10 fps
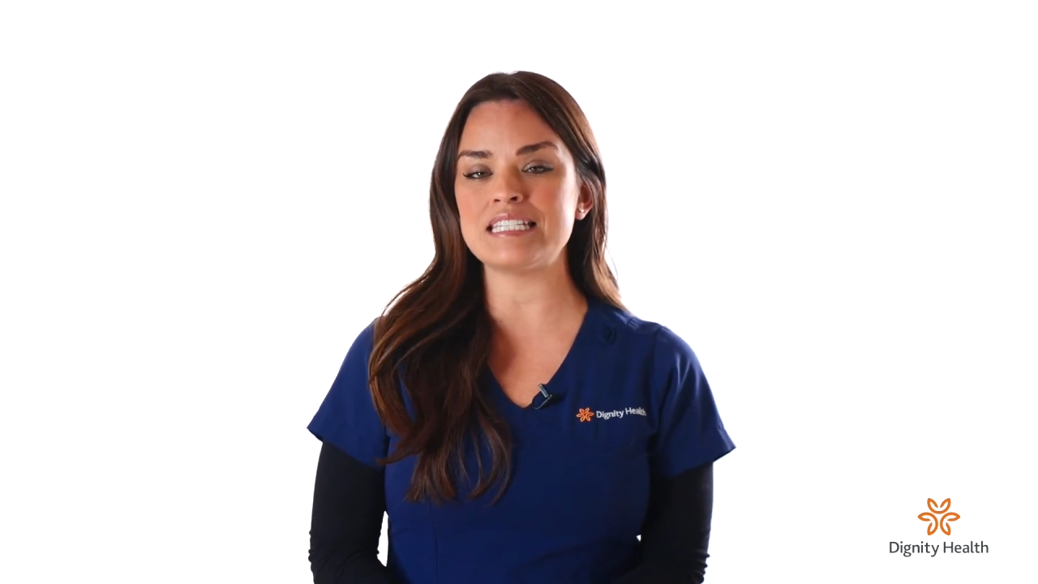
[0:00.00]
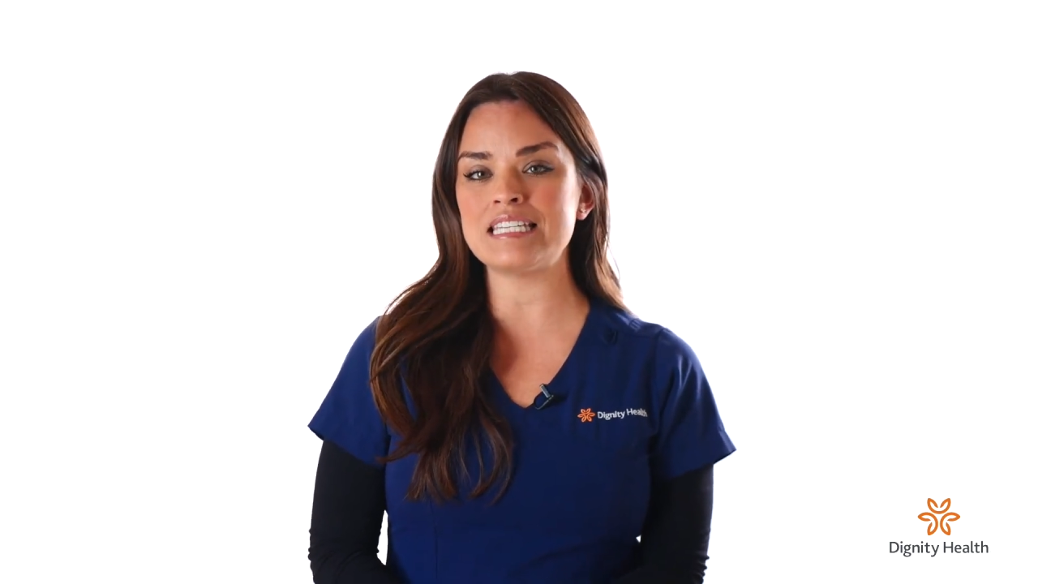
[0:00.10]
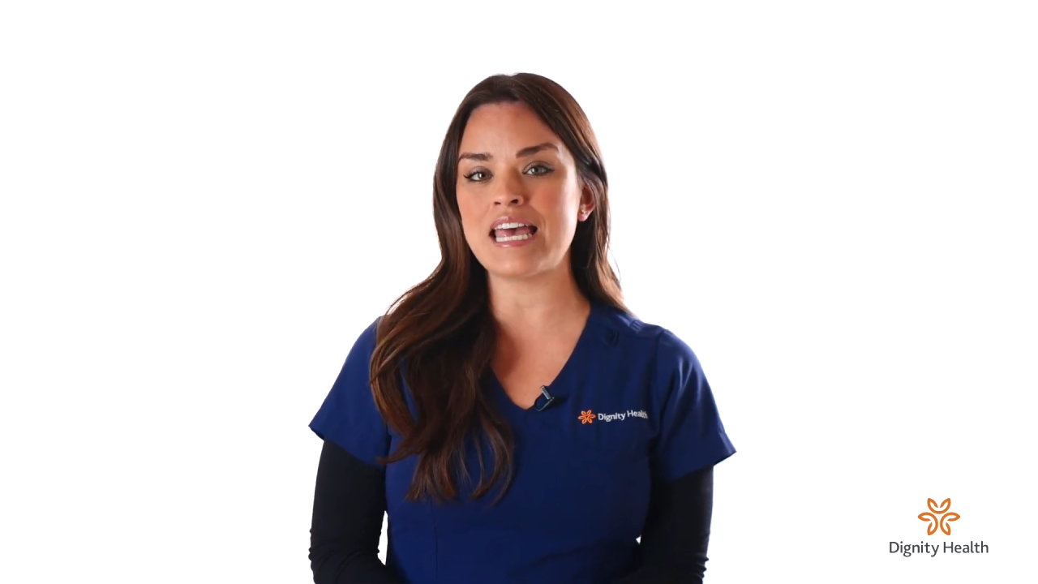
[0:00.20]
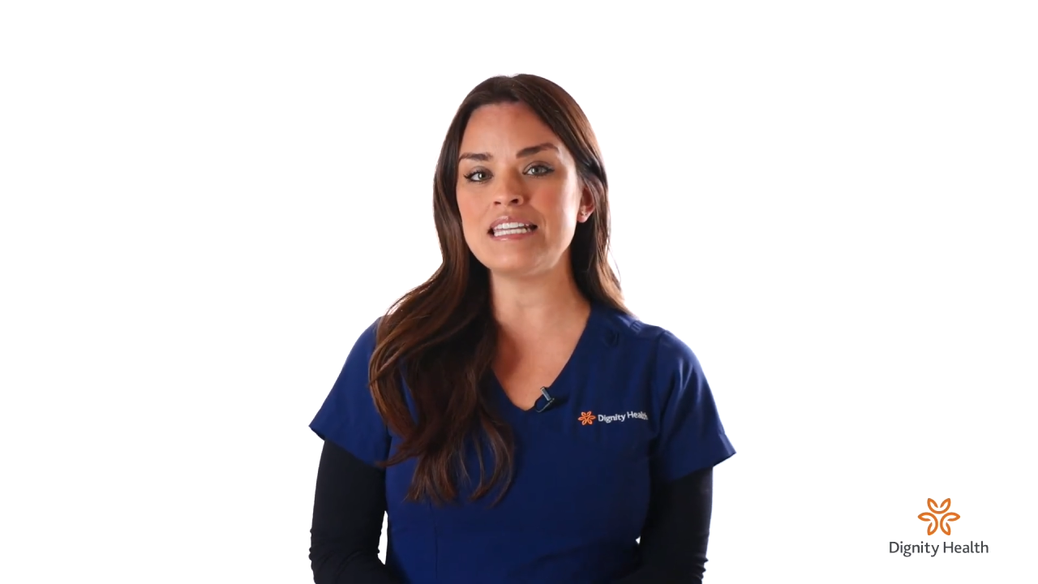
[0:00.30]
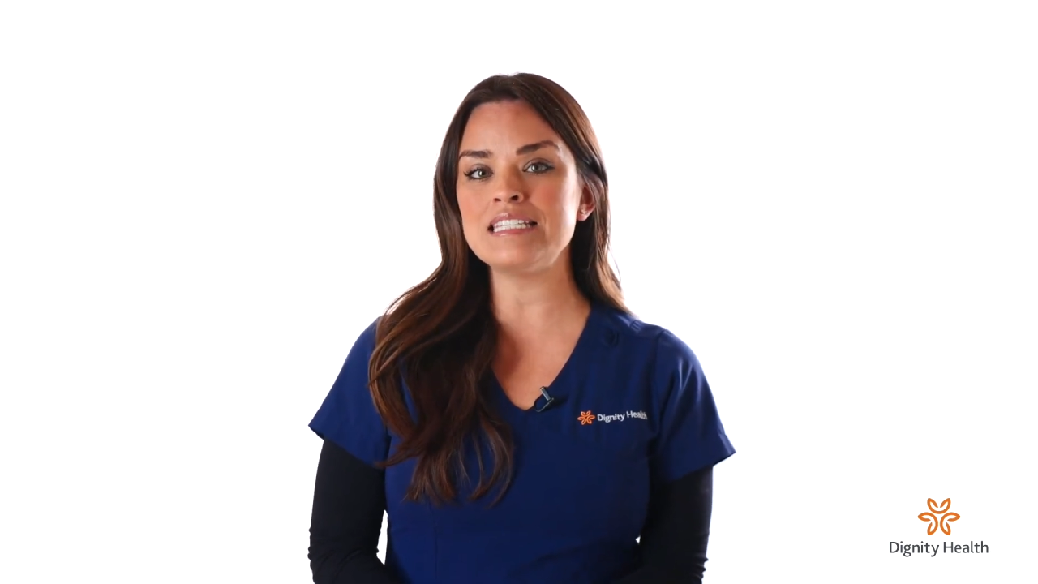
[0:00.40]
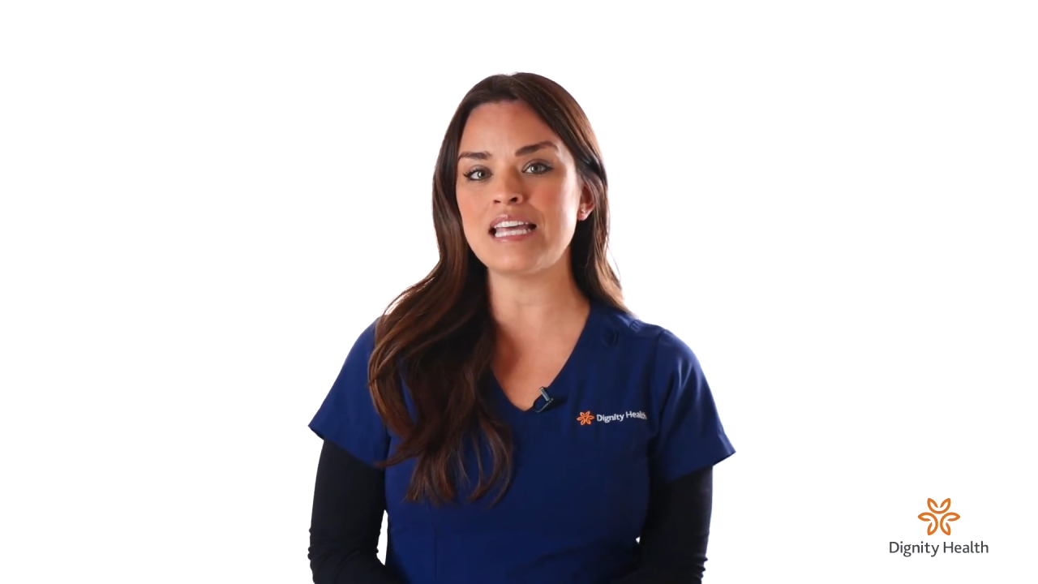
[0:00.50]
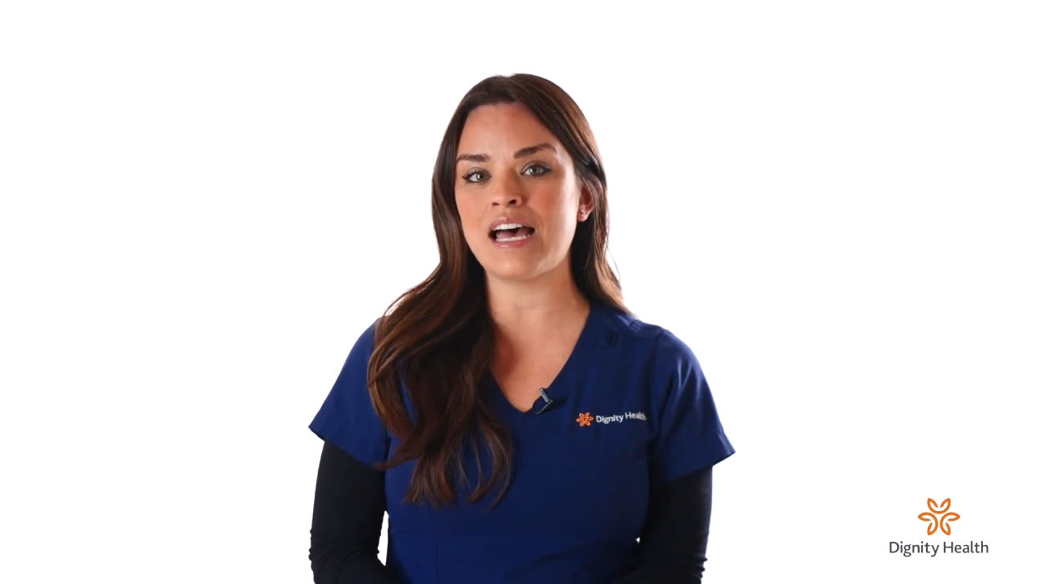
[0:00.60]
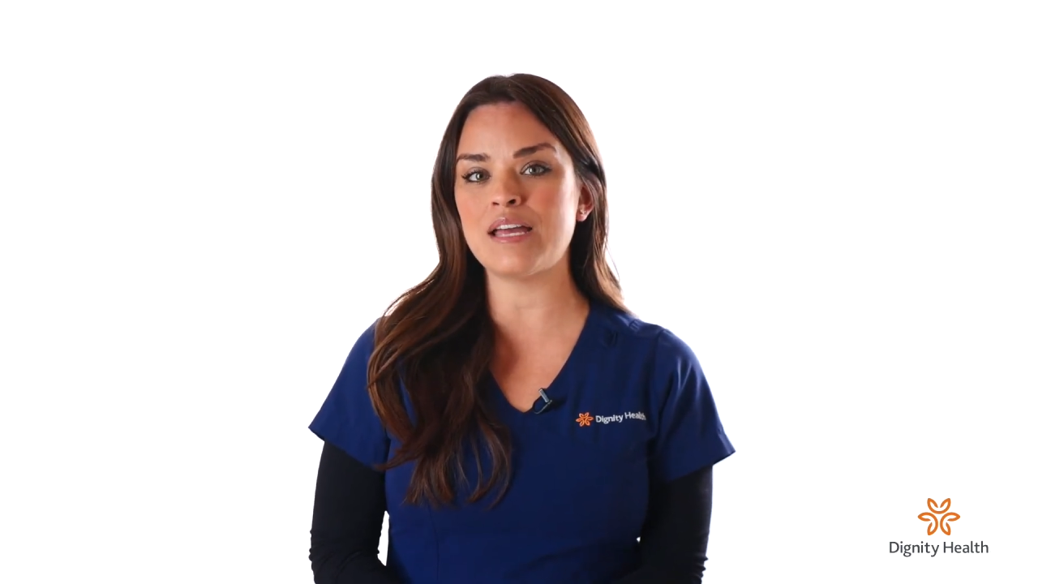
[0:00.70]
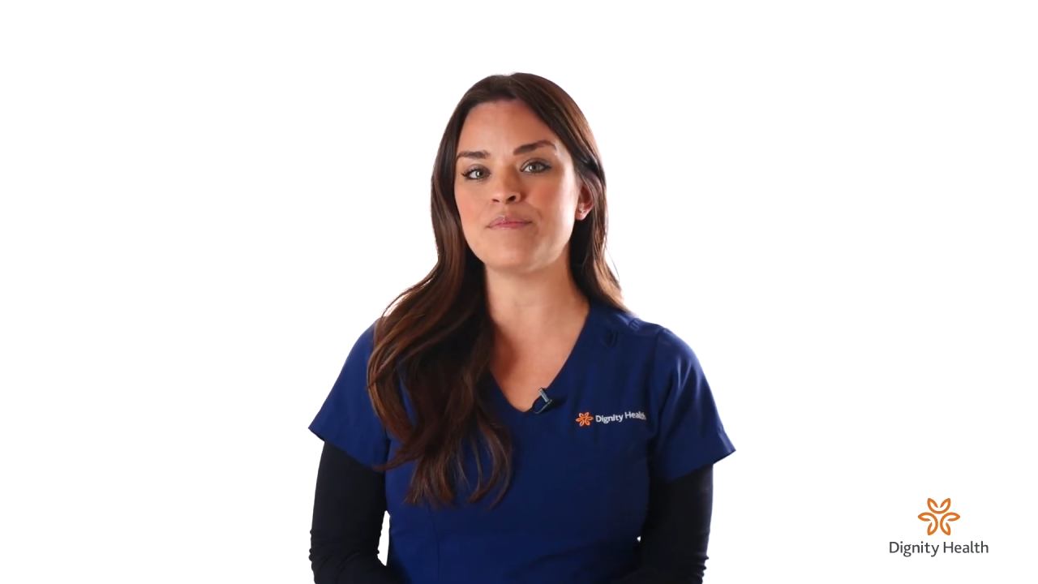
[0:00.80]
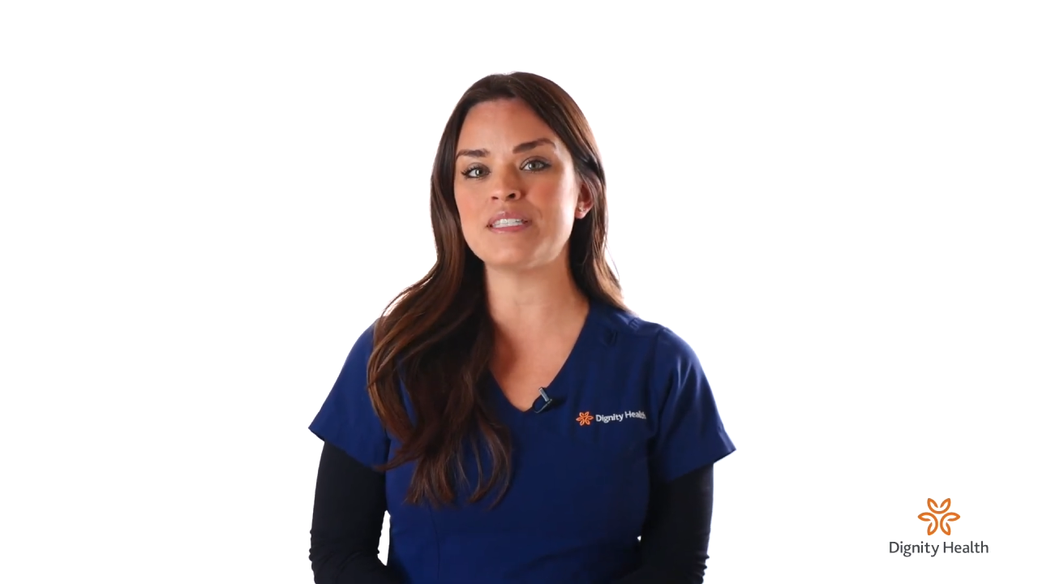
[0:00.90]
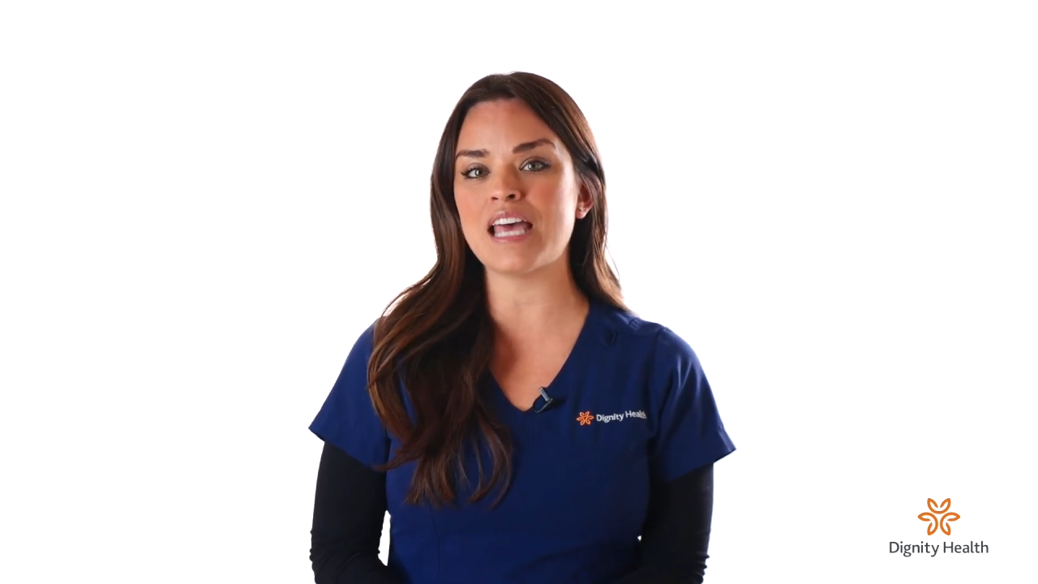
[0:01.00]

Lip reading: 10 times